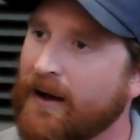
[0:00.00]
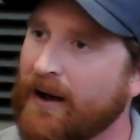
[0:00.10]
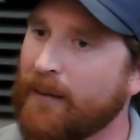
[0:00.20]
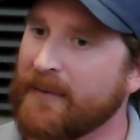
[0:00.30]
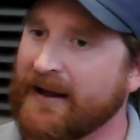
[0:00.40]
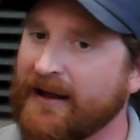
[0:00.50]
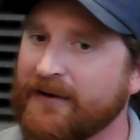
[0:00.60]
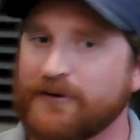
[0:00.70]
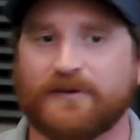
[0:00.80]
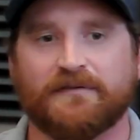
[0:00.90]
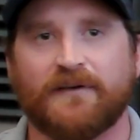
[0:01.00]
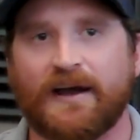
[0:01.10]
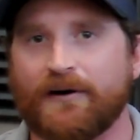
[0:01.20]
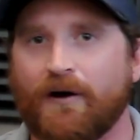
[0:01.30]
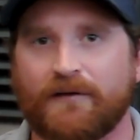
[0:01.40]
And you can
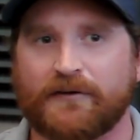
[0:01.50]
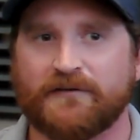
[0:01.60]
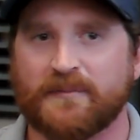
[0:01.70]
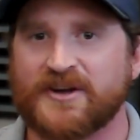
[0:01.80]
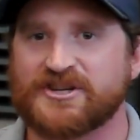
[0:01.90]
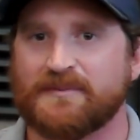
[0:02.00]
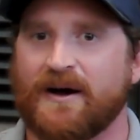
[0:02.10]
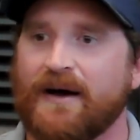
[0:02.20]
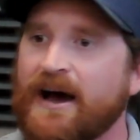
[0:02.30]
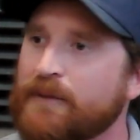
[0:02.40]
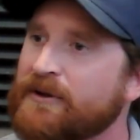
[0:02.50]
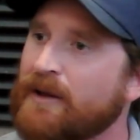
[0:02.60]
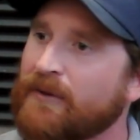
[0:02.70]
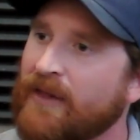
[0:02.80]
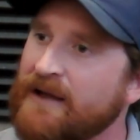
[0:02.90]
find all of our information about how to
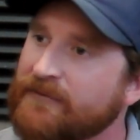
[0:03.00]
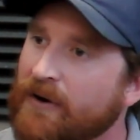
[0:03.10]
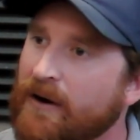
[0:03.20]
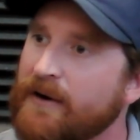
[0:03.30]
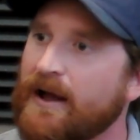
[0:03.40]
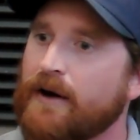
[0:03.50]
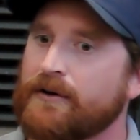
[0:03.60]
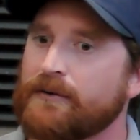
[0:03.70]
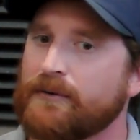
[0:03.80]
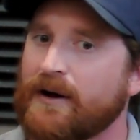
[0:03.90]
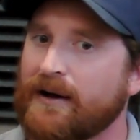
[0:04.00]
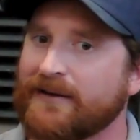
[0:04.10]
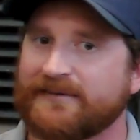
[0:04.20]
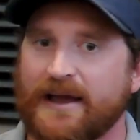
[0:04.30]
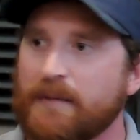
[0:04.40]
become a lifeguard, how to
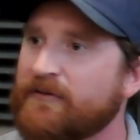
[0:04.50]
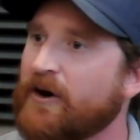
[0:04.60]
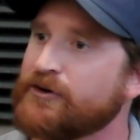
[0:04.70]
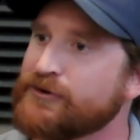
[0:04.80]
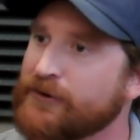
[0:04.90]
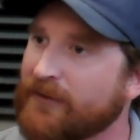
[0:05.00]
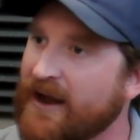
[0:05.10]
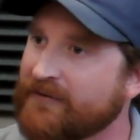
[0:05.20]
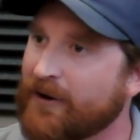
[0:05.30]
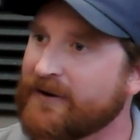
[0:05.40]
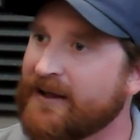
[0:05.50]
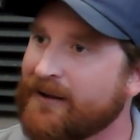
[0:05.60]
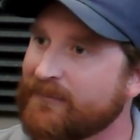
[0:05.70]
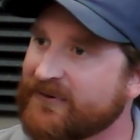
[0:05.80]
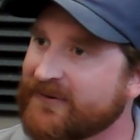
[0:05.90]
sign up for our junior lifeguard
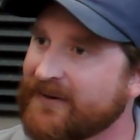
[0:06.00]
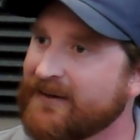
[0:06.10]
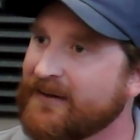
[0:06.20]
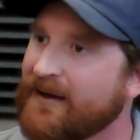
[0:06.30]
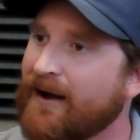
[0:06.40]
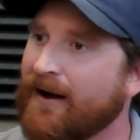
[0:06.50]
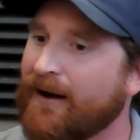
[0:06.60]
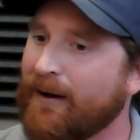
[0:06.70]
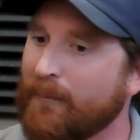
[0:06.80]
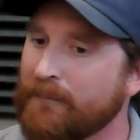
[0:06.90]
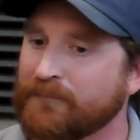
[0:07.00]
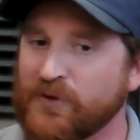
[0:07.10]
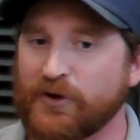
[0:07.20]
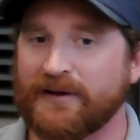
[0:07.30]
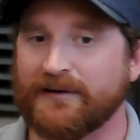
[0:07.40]
camps.
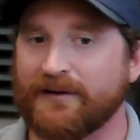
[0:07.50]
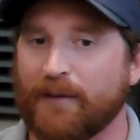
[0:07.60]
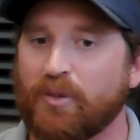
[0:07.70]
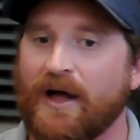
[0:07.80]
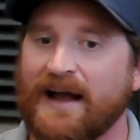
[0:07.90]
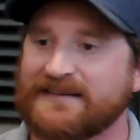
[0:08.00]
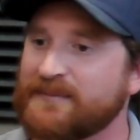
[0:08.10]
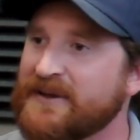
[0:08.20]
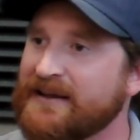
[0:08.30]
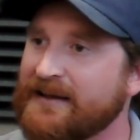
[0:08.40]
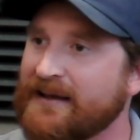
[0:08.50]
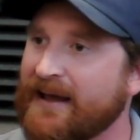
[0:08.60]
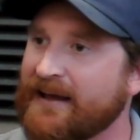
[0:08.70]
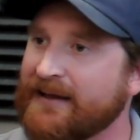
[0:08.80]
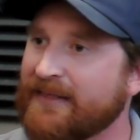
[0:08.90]
You can apply to be
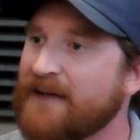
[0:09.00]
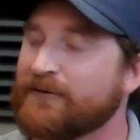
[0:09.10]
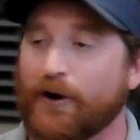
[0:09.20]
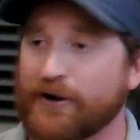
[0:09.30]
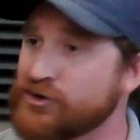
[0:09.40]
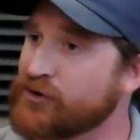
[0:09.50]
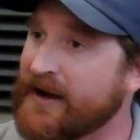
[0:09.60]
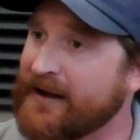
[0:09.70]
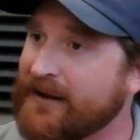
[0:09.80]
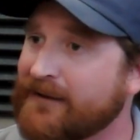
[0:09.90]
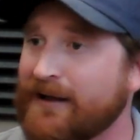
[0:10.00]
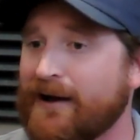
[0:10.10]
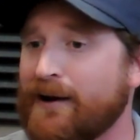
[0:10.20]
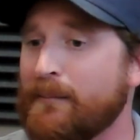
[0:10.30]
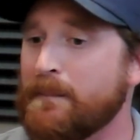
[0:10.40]
a lifeguard in training.
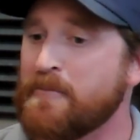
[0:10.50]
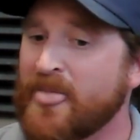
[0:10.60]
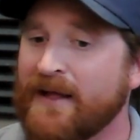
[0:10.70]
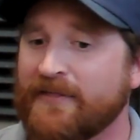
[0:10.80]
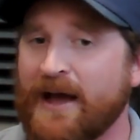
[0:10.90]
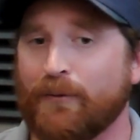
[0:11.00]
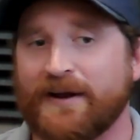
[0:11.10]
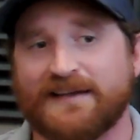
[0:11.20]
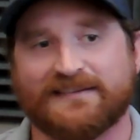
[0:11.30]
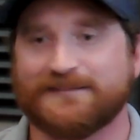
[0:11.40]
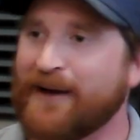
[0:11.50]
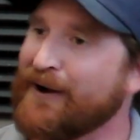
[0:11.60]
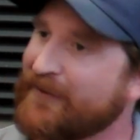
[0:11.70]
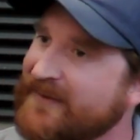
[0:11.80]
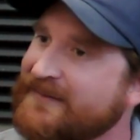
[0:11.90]
That one has
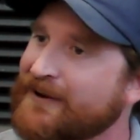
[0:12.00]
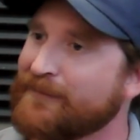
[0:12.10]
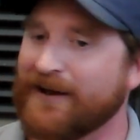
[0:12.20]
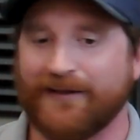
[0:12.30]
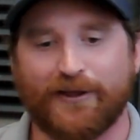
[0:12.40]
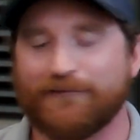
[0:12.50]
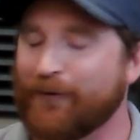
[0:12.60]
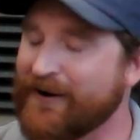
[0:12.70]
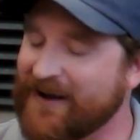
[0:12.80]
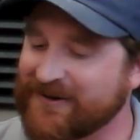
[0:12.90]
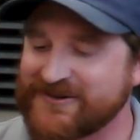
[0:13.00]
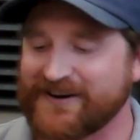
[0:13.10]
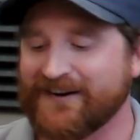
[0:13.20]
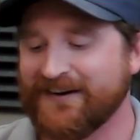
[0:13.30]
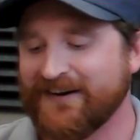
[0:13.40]
expired this year, but look for it next year.